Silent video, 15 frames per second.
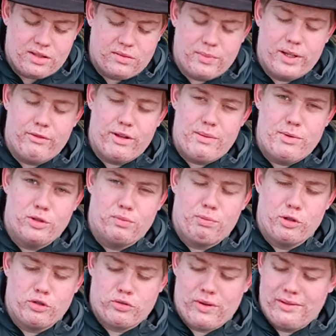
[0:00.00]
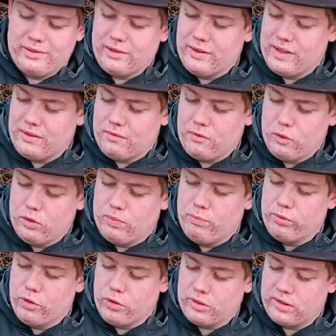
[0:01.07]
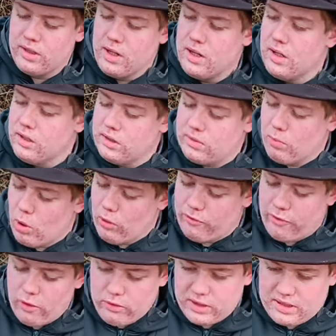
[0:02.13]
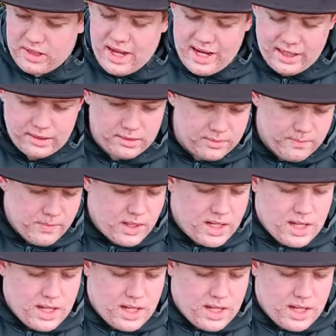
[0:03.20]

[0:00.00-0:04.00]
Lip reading: This is my Raymier's Bushcraft Grants Force Brooks Small Forest Axe.